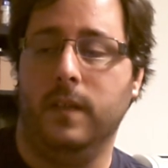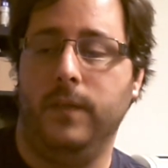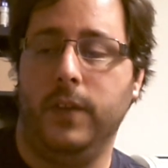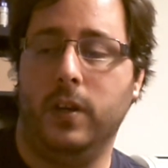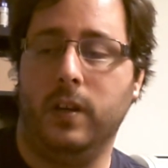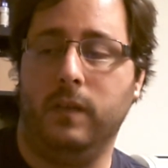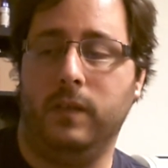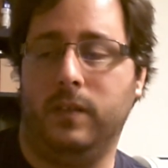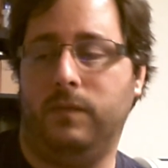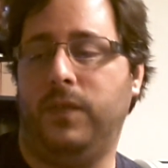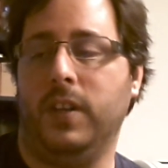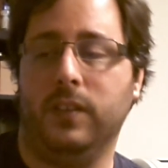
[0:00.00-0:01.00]
You know,
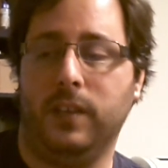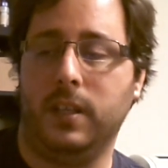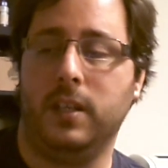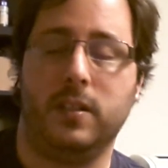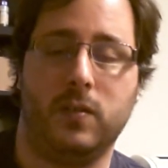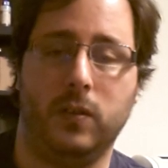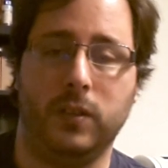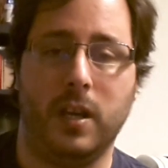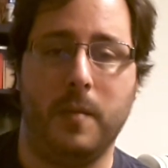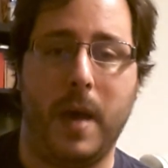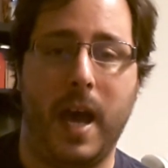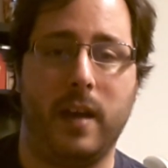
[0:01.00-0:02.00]
it feels like you're just holding
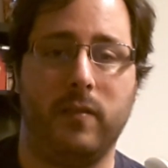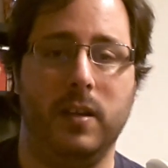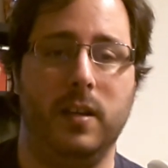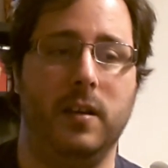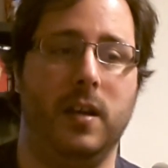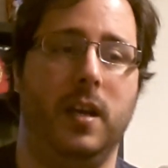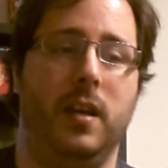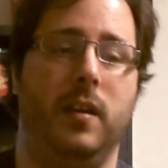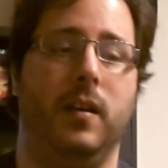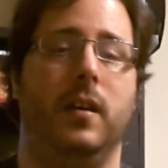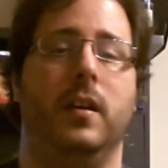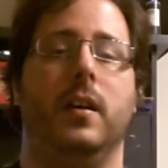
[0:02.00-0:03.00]
a battery in your hand.
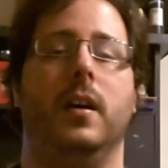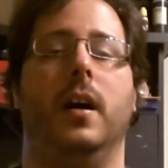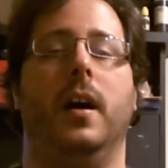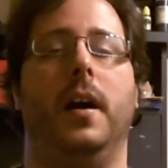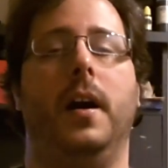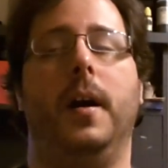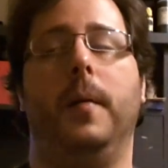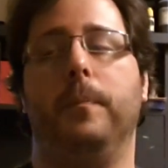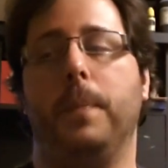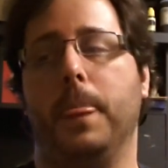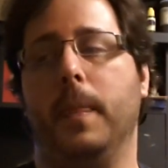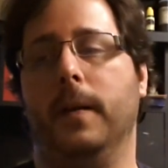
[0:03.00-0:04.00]

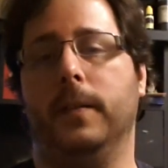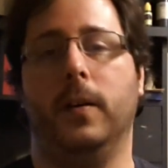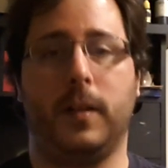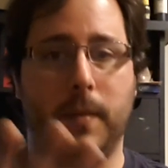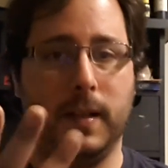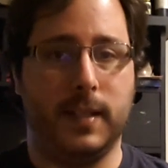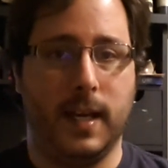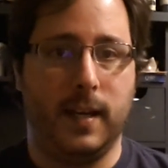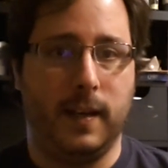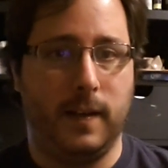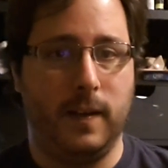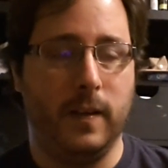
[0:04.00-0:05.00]
I'll talk about that
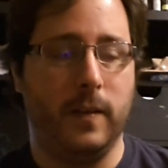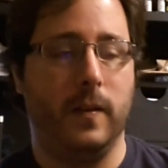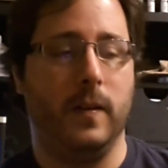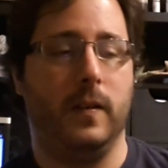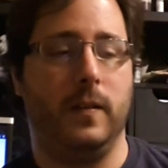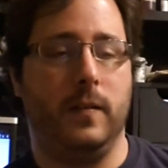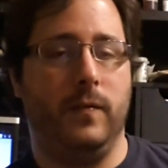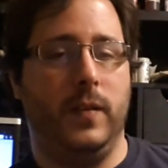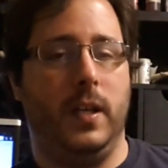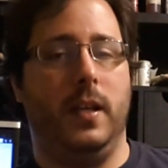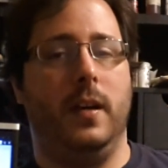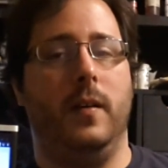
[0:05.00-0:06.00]
at another
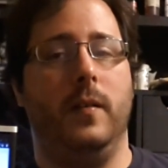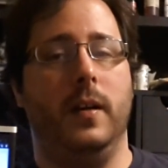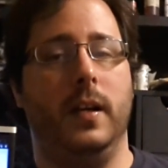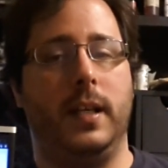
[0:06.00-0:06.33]
video.